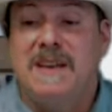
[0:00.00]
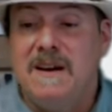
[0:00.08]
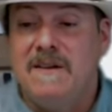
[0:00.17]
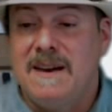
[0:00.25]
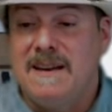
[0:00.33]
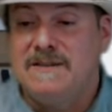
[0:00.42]

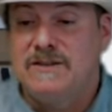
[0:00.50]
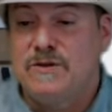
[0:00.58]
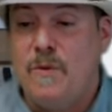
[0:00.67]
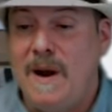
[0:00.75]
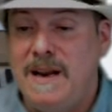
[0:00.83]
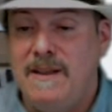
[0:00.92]
Here it is,
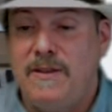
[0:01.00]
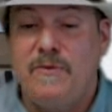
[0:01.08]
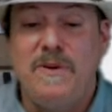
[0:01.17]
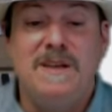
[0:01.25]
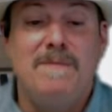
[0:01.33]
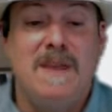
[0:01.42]

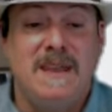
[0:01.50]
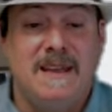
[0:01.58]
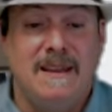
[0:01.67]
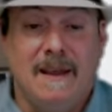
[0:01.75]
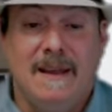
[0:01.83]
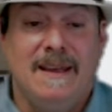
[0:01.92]
23
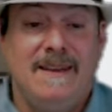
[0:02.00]
million.